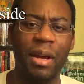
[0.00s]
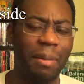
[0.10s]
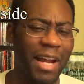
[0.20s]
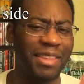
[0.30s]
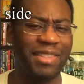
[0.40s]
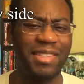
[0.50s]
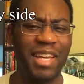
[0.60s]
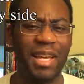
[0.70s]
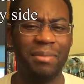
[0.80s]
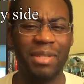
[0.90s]
But at the
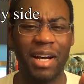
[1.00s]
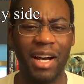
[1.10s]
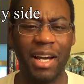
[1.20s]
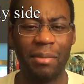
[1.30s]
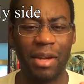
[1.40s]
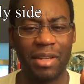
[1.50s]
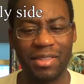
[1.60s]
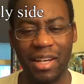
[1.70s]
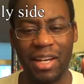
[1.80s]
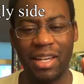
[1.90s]
same time,
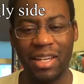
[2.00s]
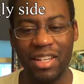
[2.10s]
it's like,